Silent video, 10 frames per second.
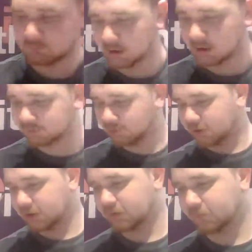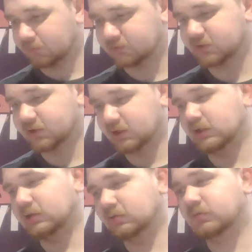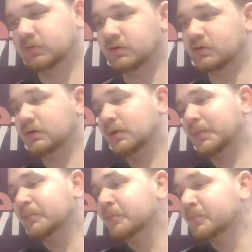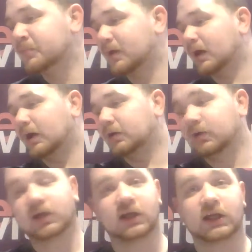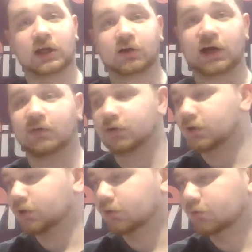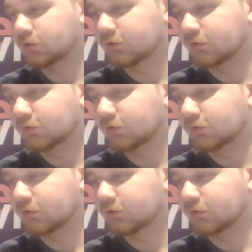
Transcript: that's all I get for today. I again, I don't have a code